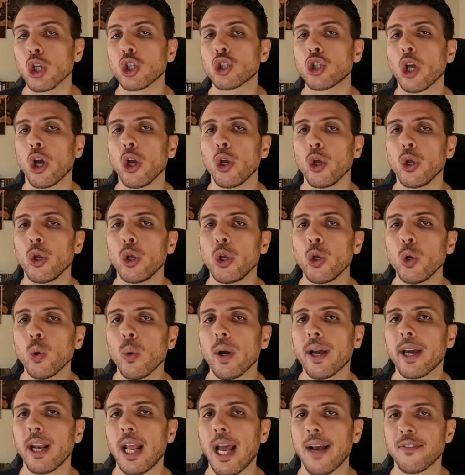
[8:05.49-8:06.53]
So
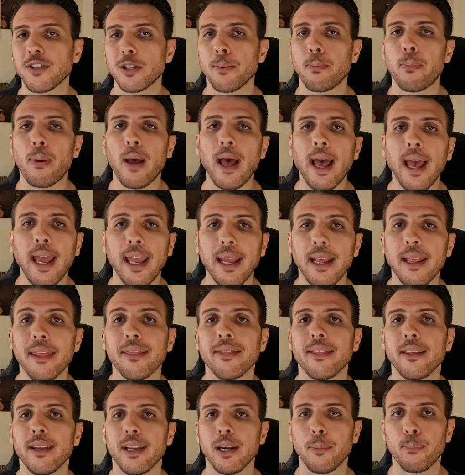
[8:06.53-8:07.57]
you are going to have to pay
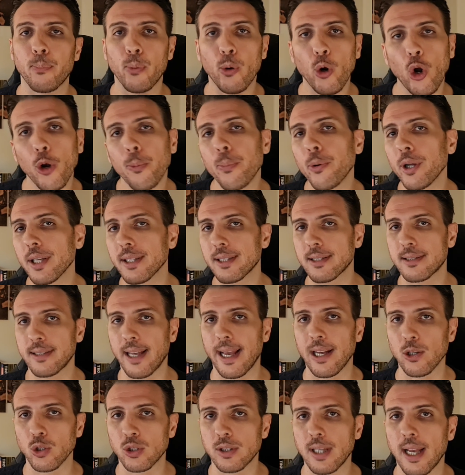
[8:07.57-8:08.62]
the appropriate
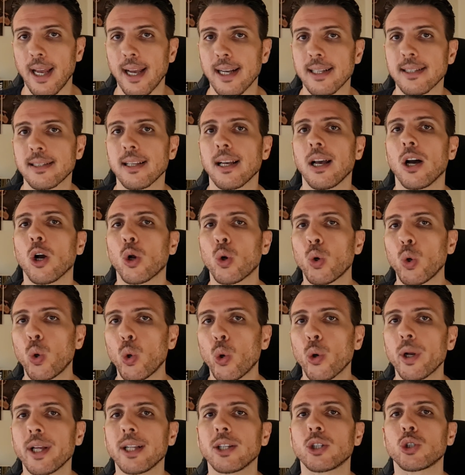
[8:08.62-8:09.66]
sales tax
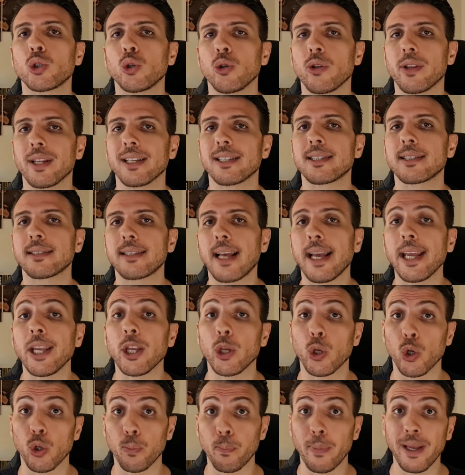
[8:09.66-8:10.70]
according to the
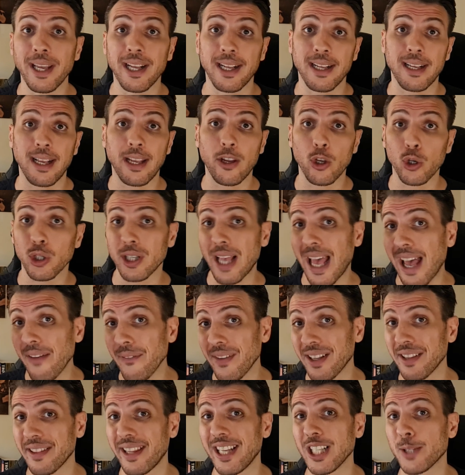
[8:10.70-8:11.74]
state you're
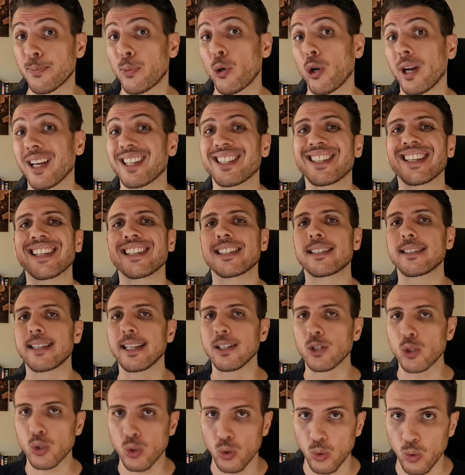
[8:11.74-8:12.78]
having these products
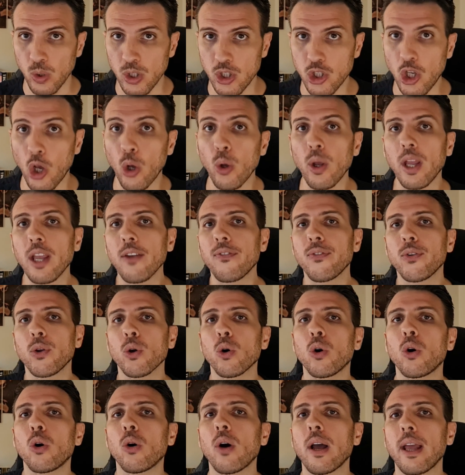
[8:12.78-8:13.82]
sent to. So if
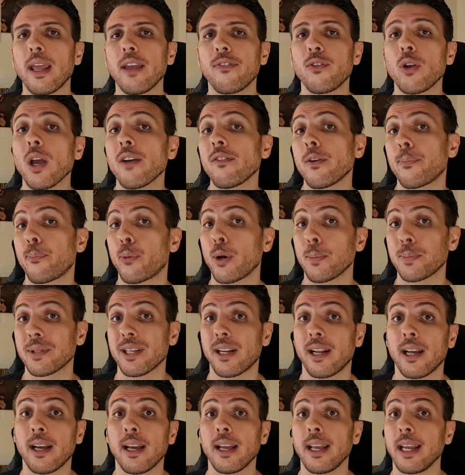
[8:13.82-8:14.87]
you have a prep
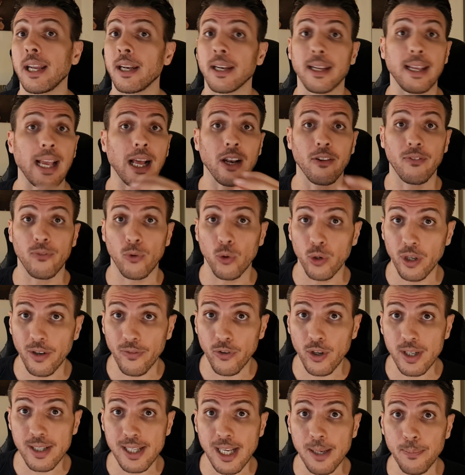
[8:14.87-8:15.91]
center in California,
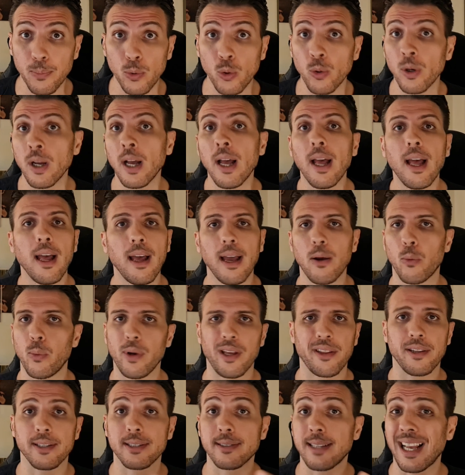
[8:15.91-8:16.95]
for example,
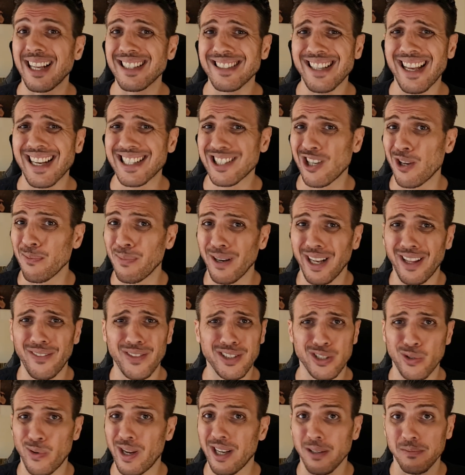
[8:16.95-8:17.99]
where the state tax I believe
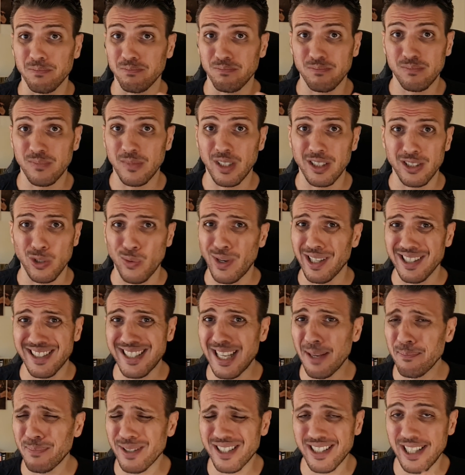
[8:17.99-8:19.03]
is around
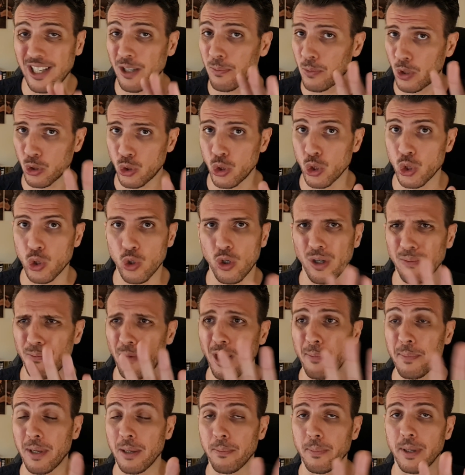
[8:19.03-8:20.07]
10%, I'm not too sure, it
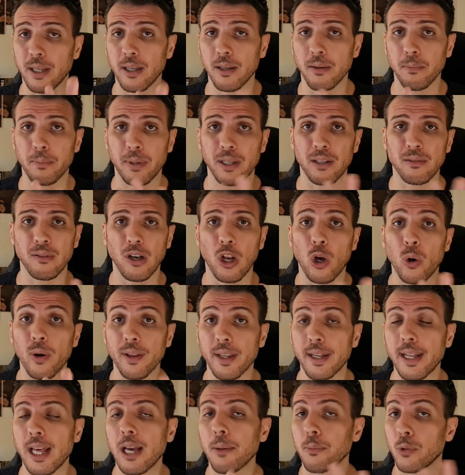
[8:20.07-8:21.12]
might be a bit lower
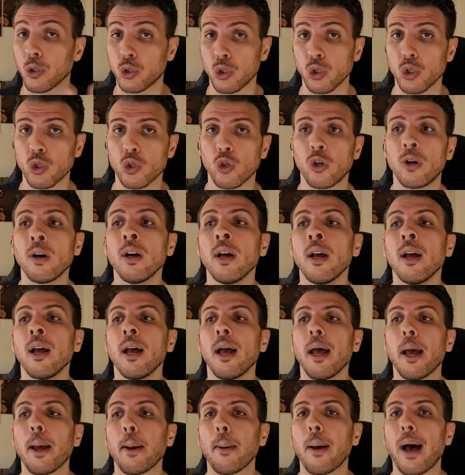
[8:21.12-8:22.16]
than that, I'm not too sure.
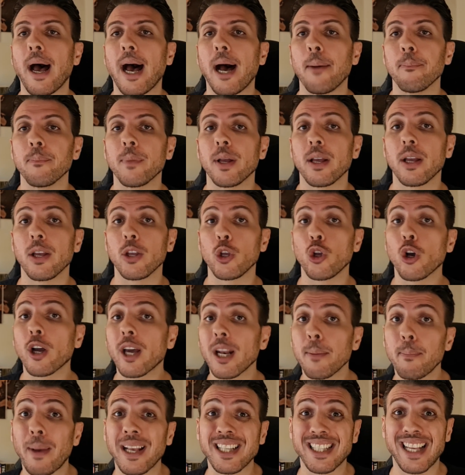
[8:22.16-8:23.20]
You're
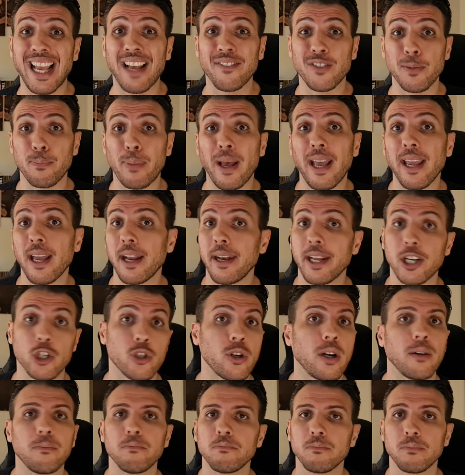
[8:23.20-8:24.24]
going to basically have to pay an
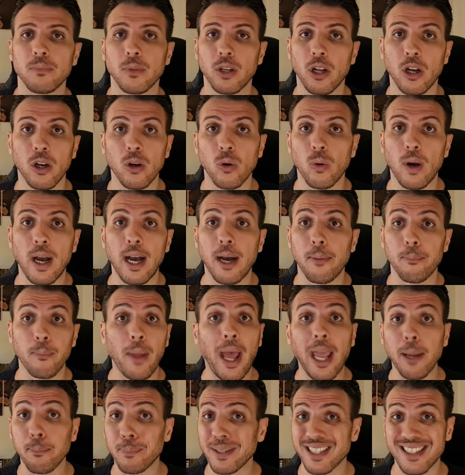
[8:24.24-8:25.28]
extra,
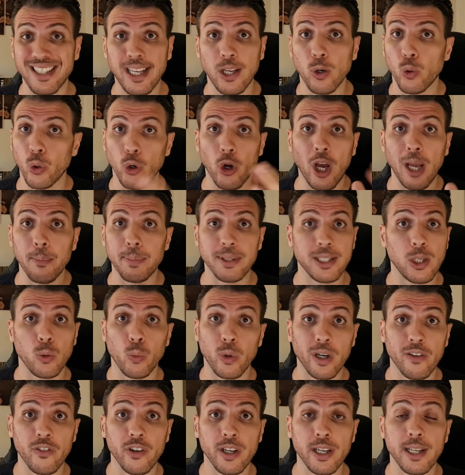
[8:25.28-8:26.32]
8% or 9%,
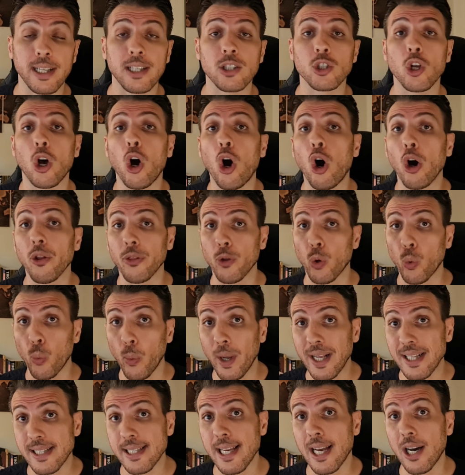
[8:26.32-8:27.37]
whatever it is, on the
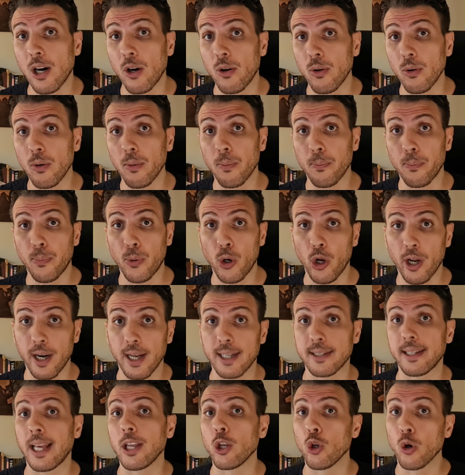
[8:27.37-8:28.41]
retail
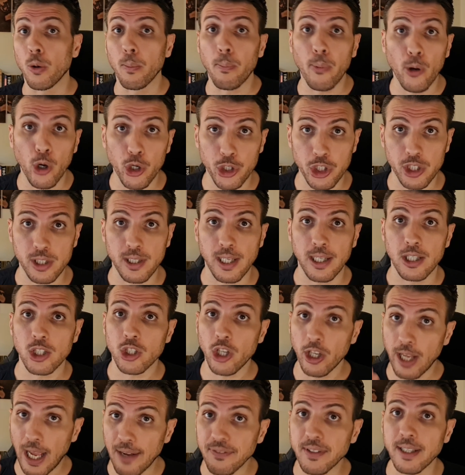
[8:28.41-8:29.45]
product that you're purchasing.
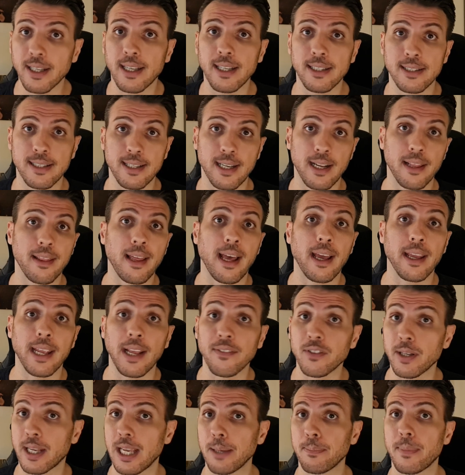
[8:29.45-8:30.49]
So you have to consider that. You
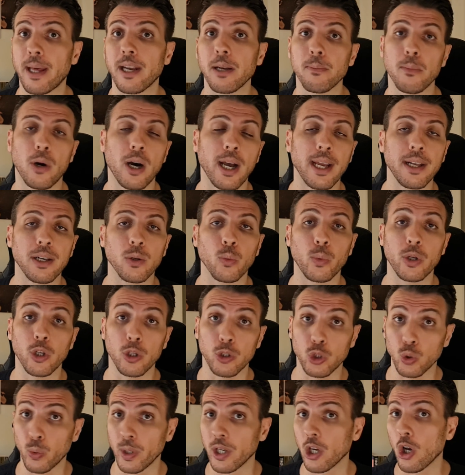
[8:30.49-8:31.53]
have to keep that in mind when
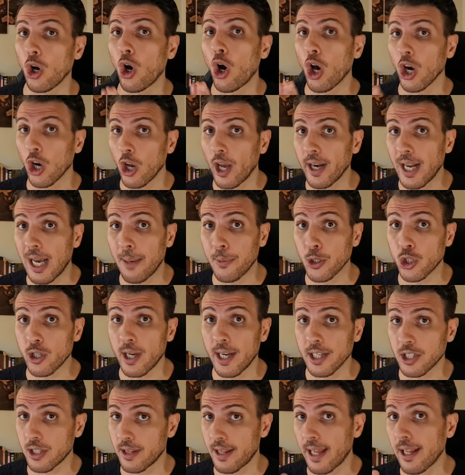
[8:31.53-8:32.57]
you're doing online arbitrage.